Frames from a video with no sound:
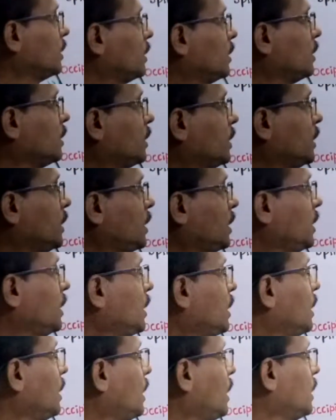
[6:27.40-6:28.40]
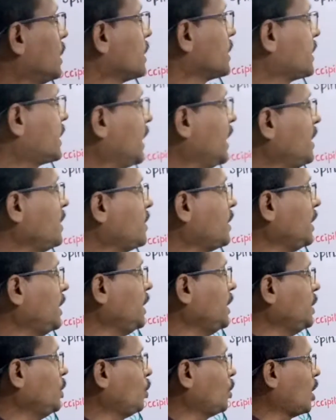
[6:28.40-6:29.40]
The
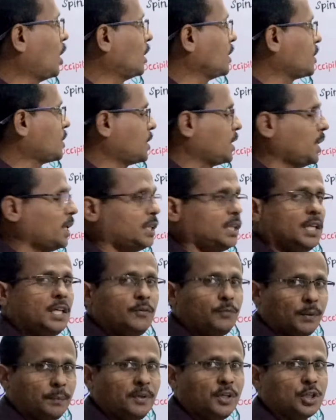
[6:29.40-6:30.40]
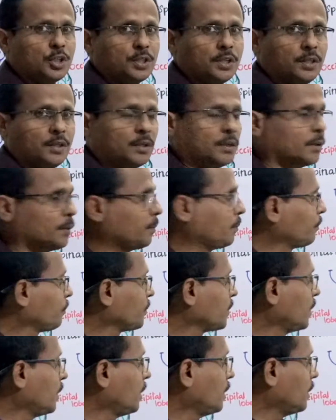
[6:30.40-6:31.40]
sensory neurons take the information.
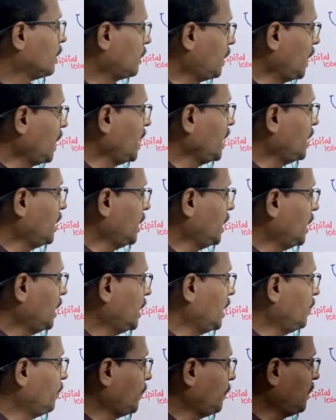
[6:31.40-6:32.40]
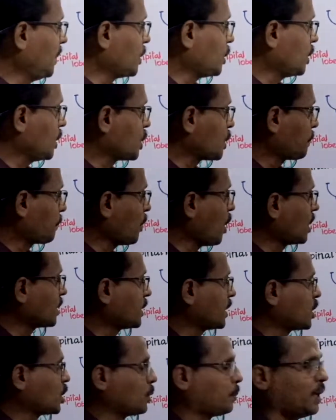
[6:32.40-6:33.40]
There the information is
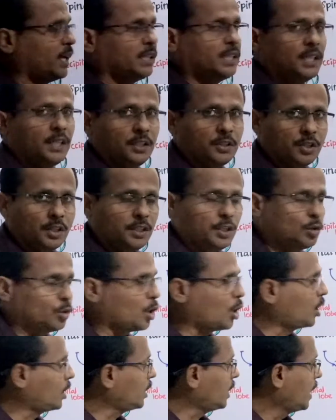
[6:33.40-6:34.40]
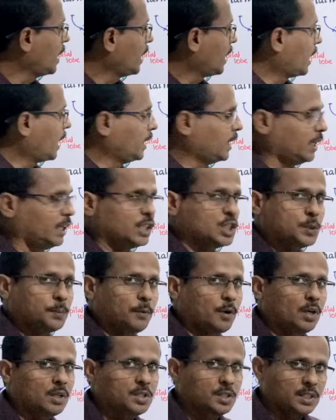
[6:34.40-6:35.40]
processed by the interneuron and a
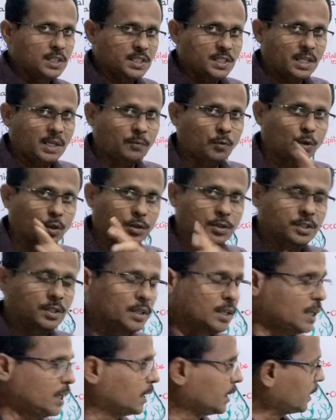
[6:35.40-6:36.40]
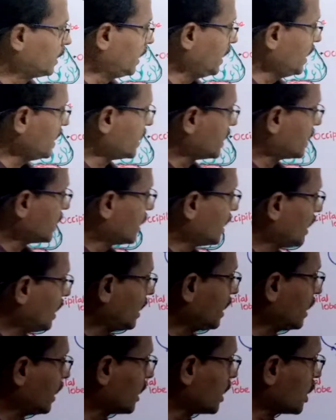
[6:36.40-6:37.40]
response is evoked. This
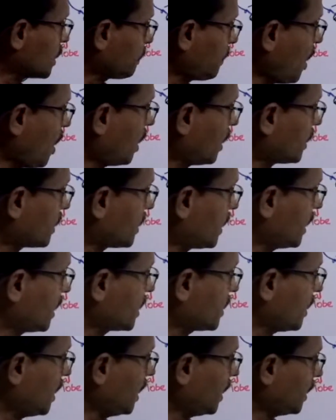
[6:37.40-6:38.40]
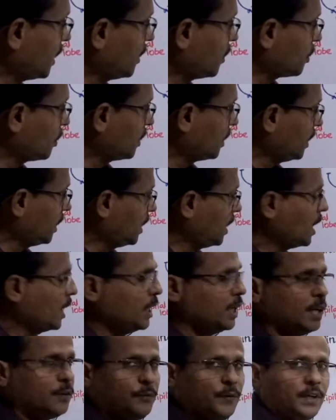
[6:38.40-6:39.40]
response is taken to the
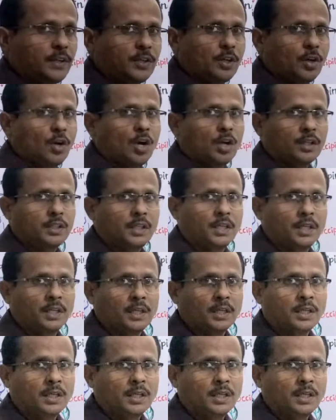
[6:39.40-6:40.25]
effector organ.